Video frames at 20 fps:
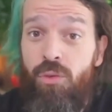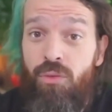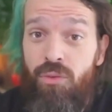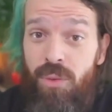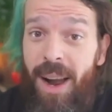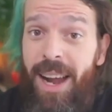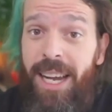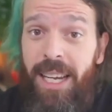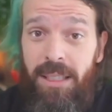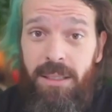you're
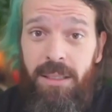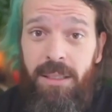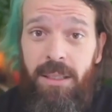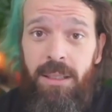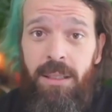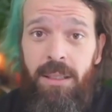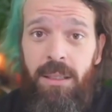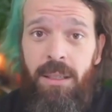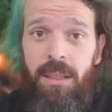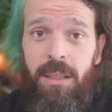right,
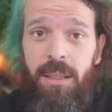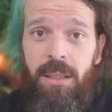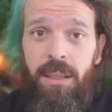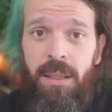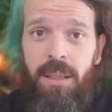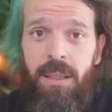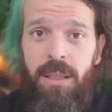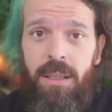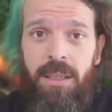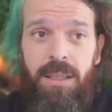
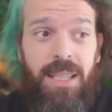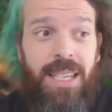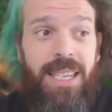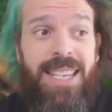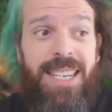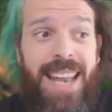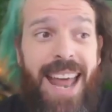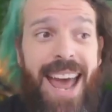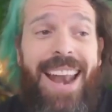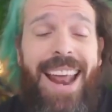the
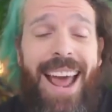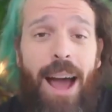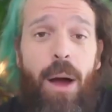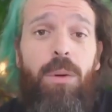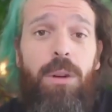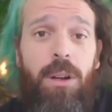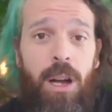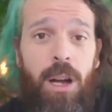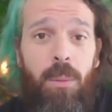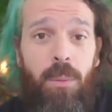net
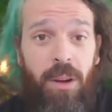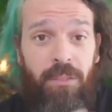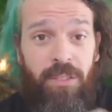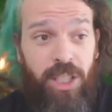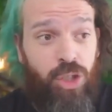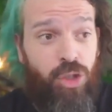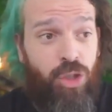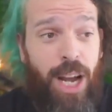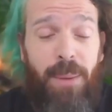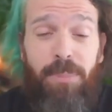outcome of
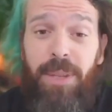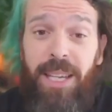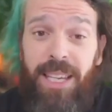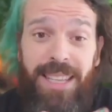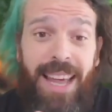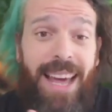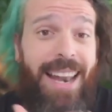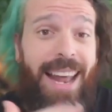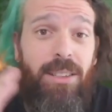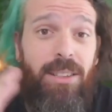
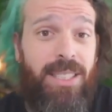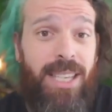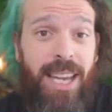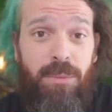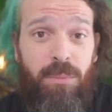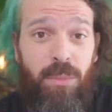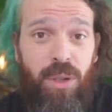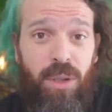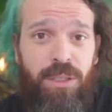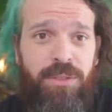extrapolating that out
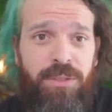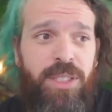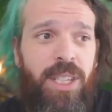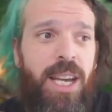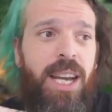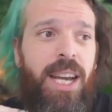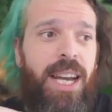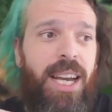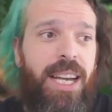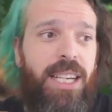10 moves
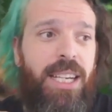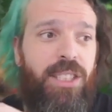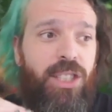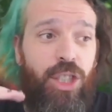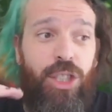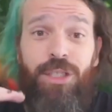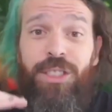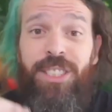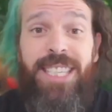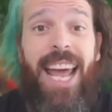
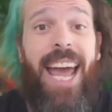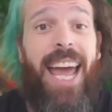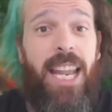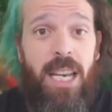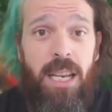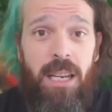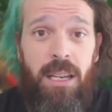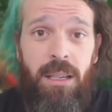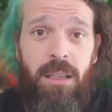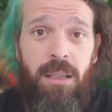is you're
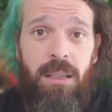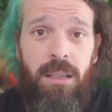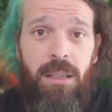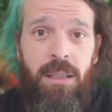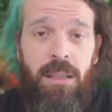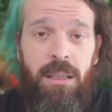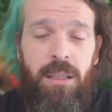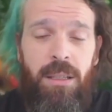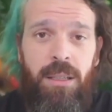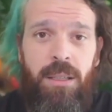dead.
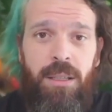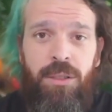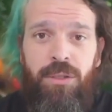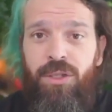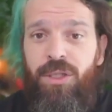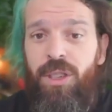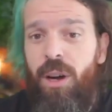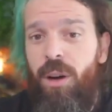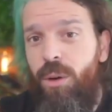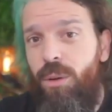
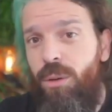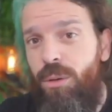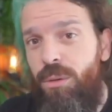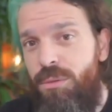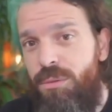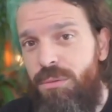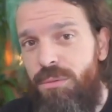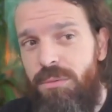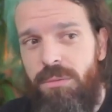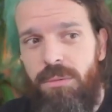
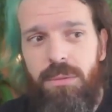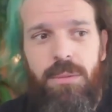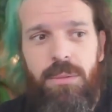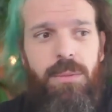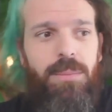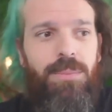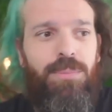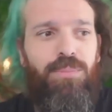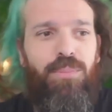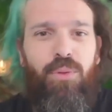So
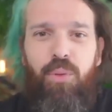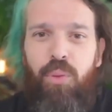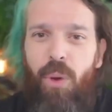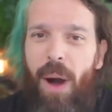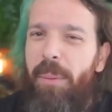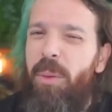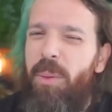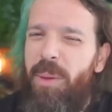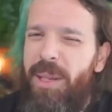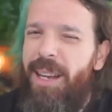
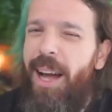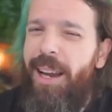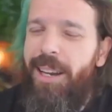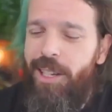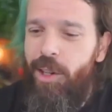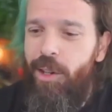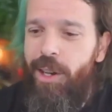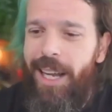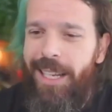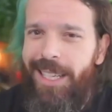probably not
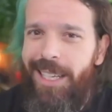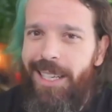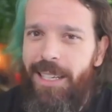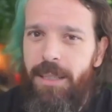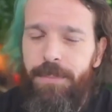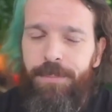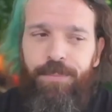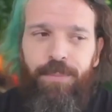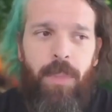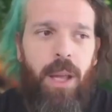a good
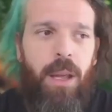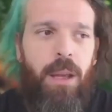idea.